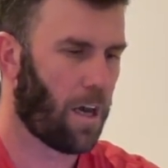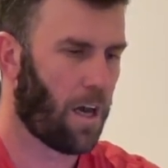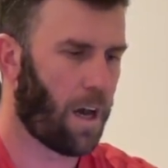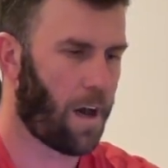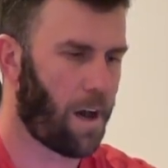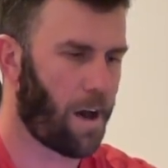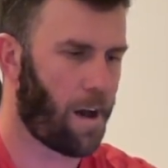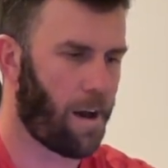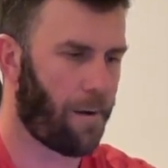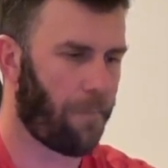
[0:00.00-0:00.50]

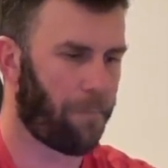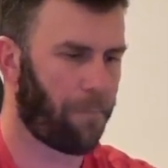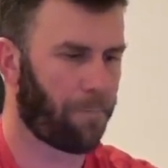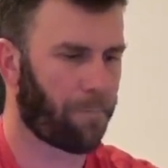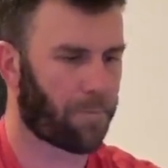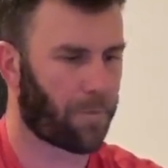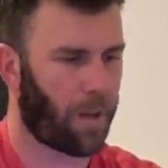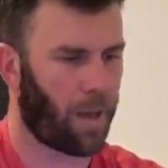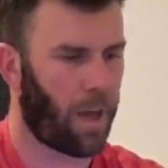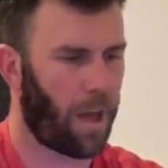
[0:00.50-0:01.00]
Um,
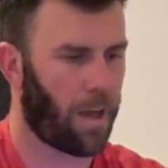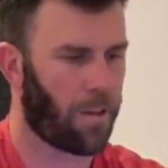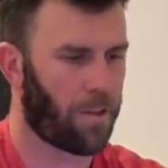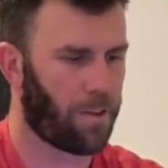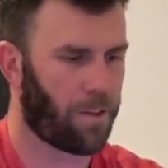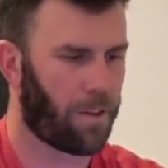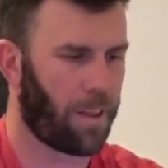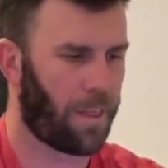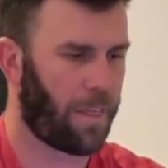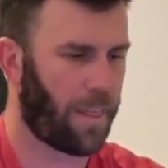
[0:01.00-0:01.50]
other
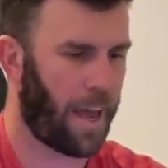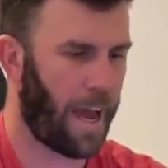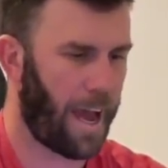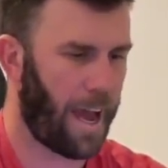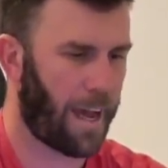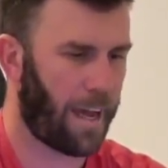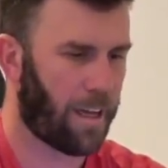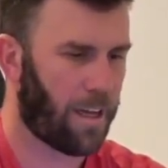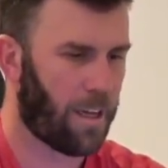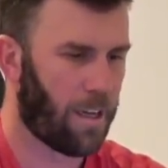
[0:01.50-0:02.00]
than
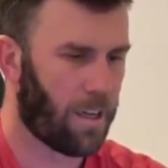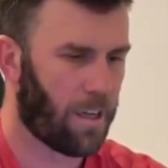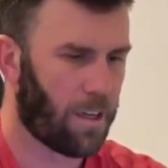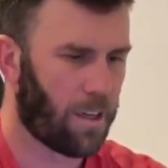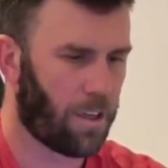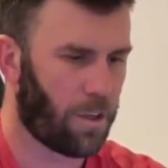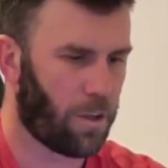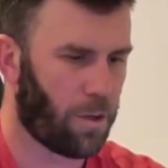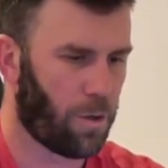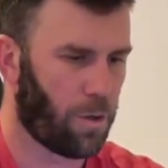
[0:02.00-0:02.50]
that,
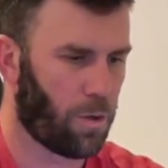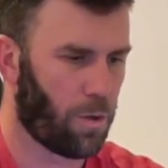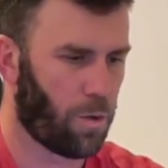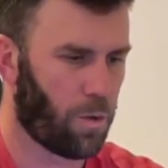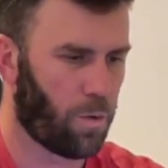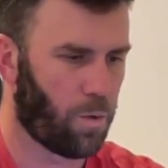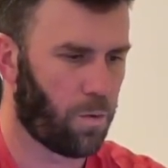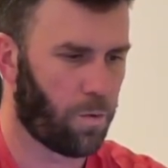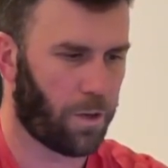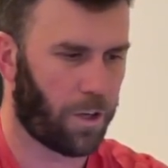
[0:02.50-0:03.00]

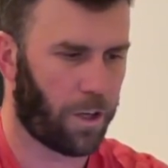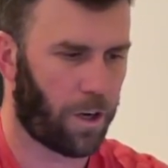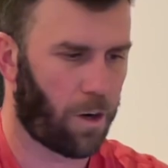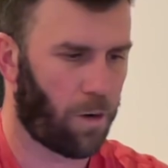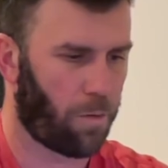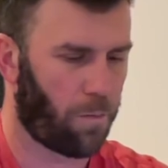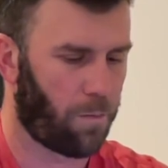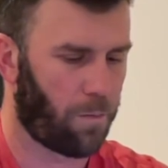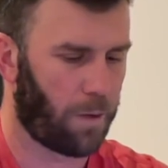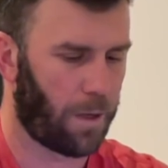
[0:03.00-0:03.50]
you you
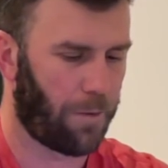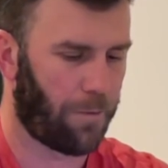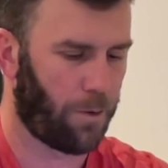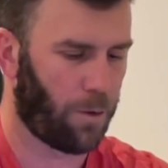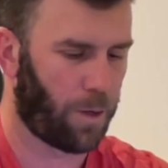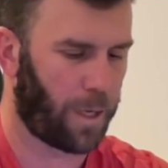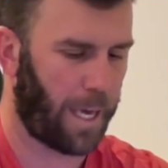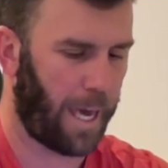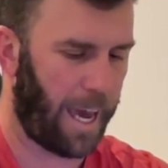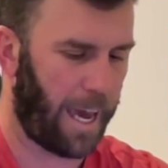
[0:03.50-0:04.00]
know, if
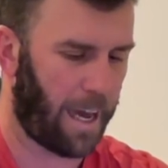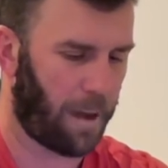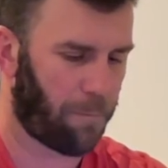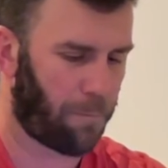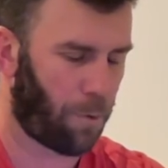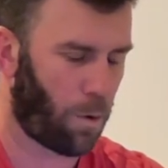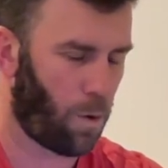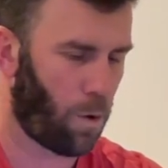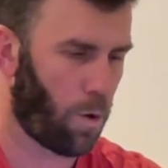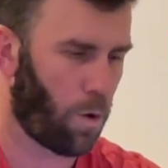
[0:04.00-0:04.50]
you can
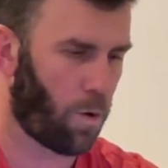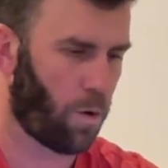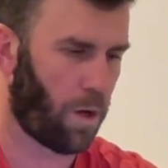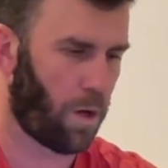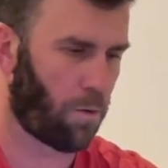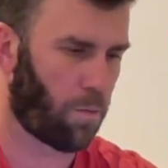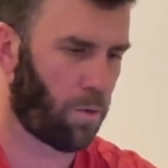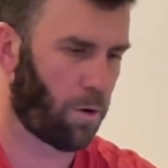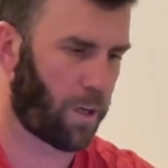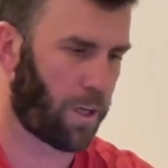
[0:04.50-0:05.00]
pull
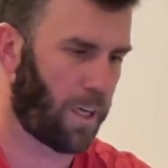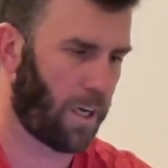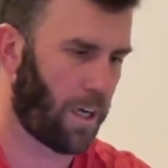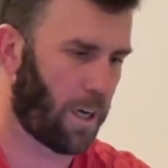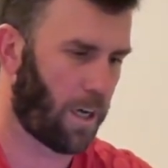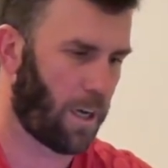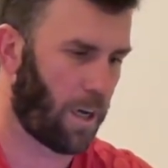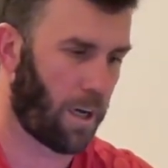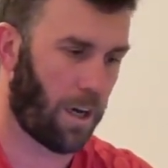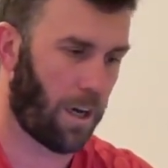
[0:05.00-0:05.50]
a rookie,
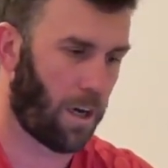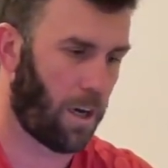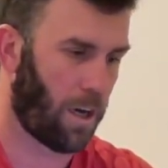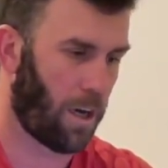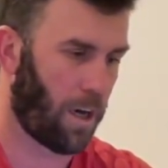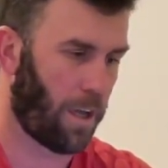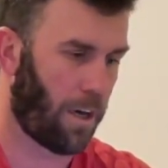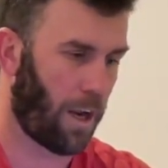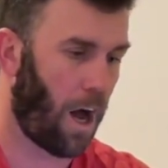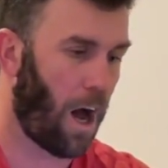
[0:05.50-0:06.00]
uh,
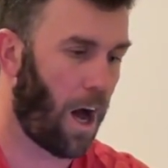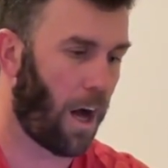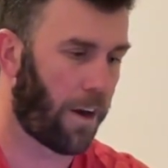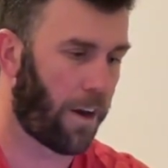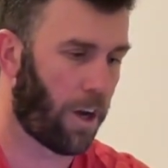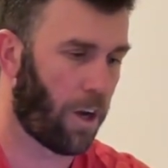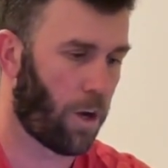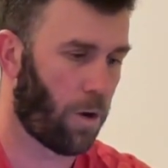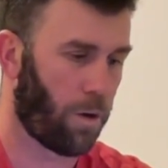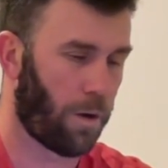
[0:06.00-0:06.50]
a, an
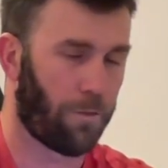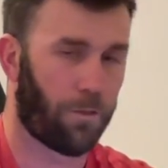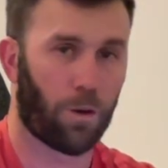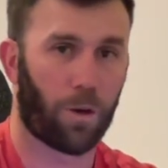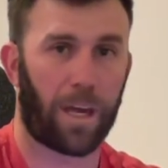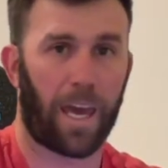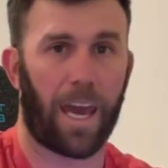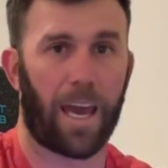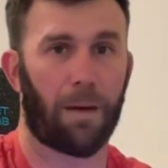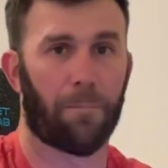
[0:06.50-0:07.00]
auto, if you
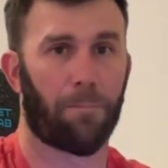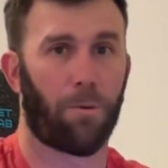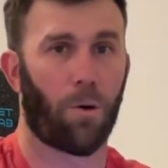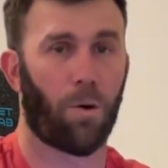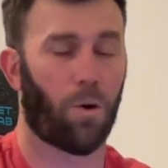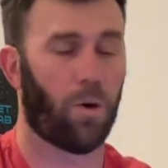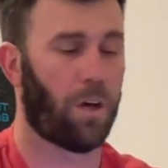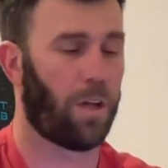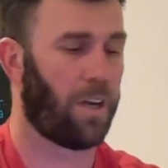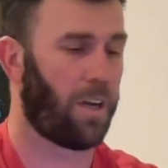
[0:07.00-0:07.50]
can
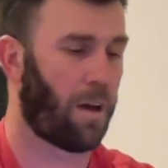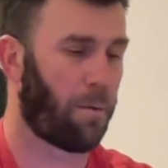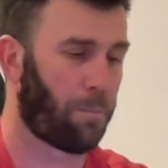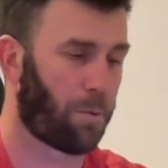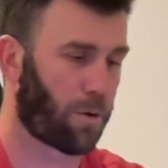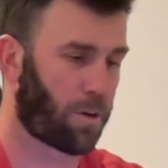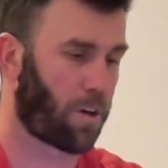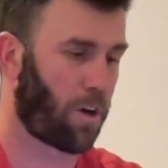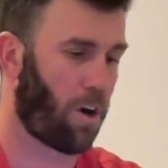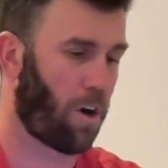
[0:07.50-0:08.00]
pull a
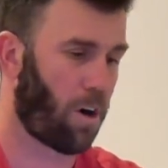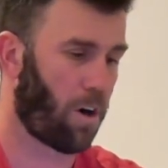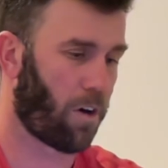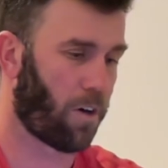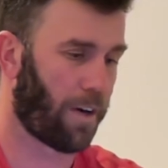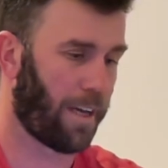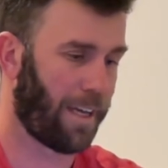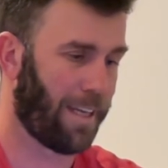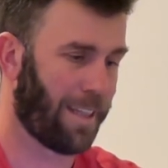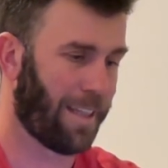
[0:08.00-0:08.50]
numbered
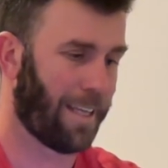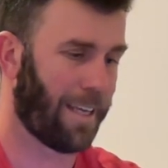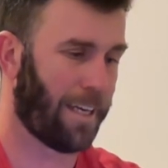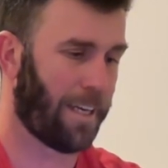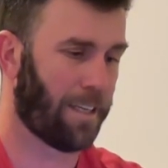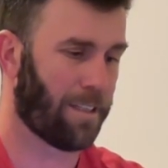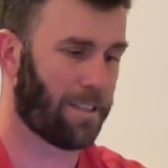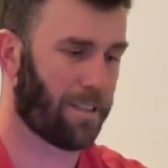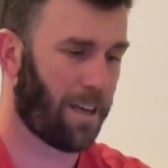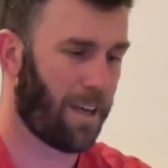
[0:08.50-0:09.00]
card in
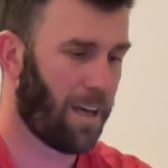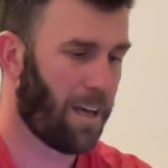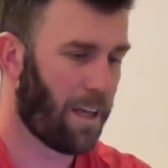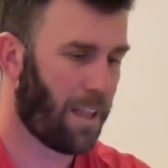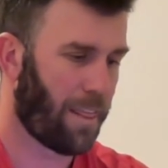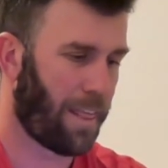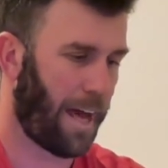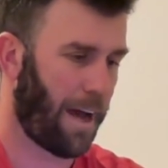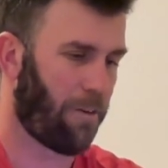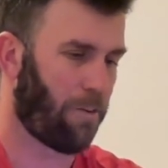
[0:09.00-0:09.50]
these,
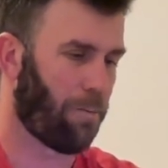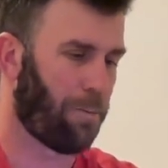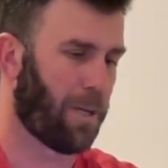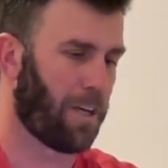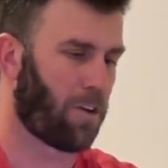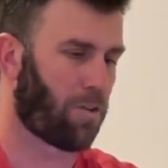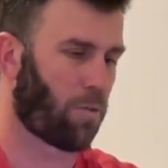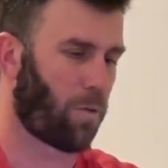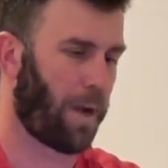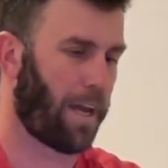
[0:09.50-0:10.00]
that would be
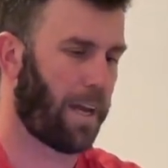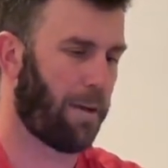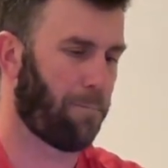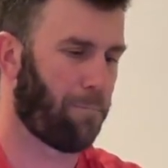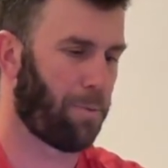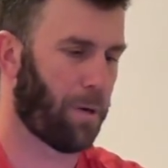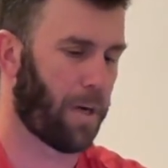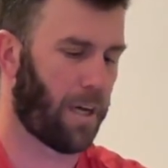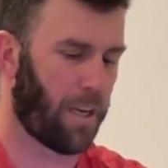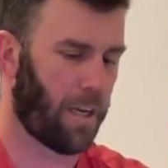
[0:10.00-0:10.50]
great,
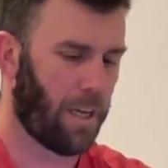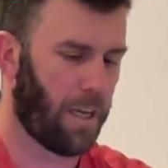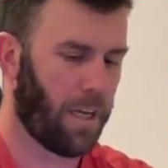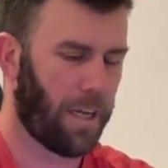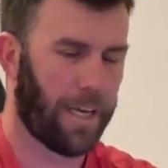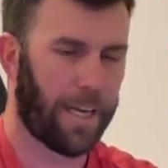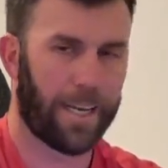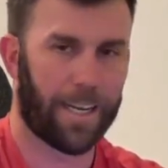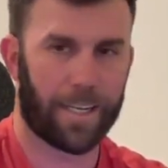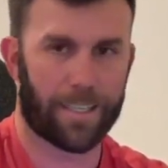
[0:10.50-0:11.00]
but
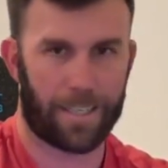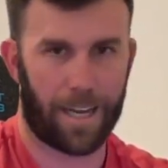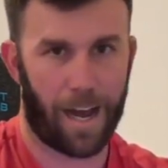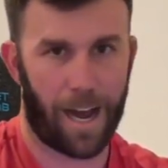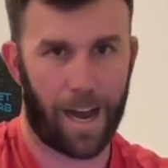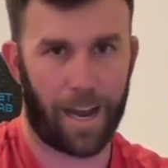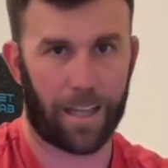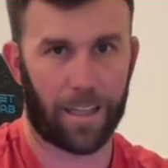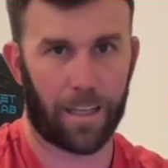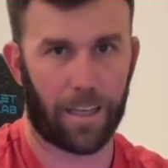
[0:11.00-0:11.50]
it is
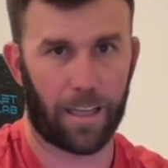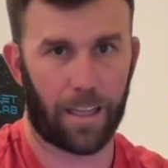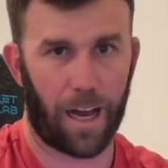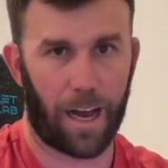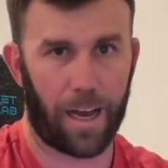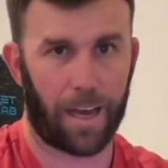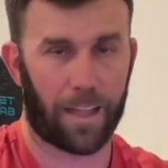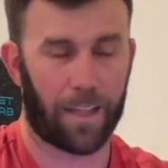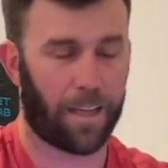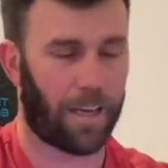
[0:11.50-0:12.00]
highly,
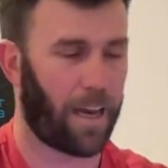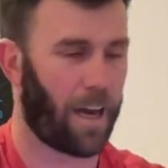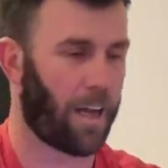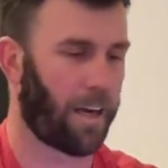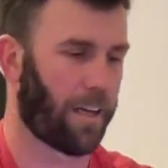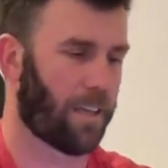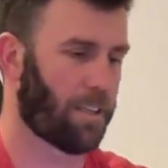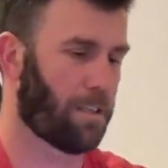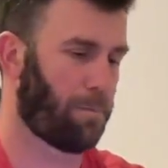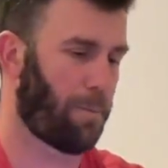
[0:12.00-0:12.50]
highly
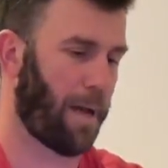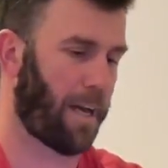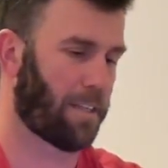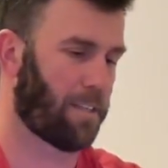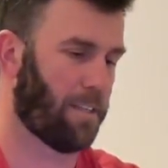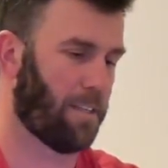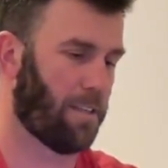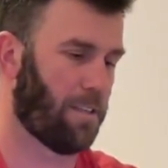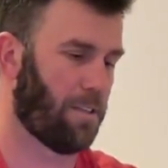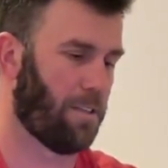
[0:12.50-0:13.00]

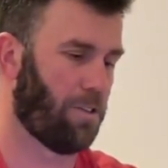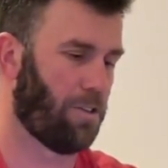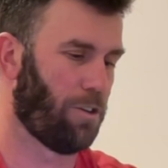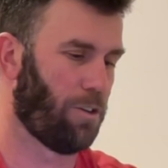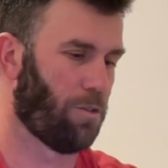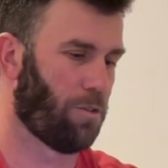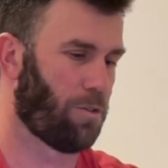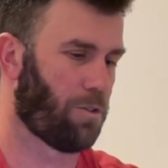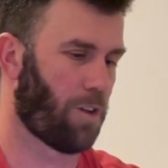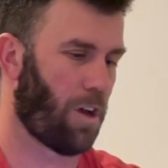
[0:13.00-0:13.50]
unexpected to
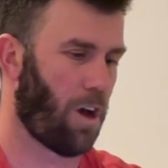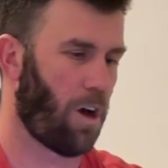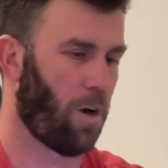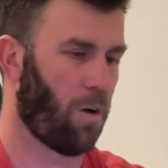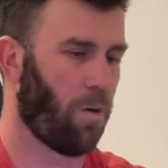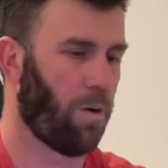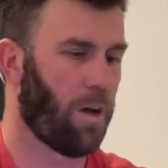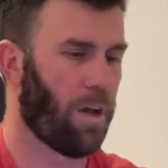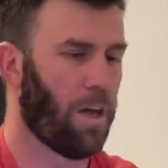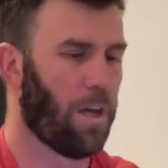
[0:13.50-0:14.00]
do so.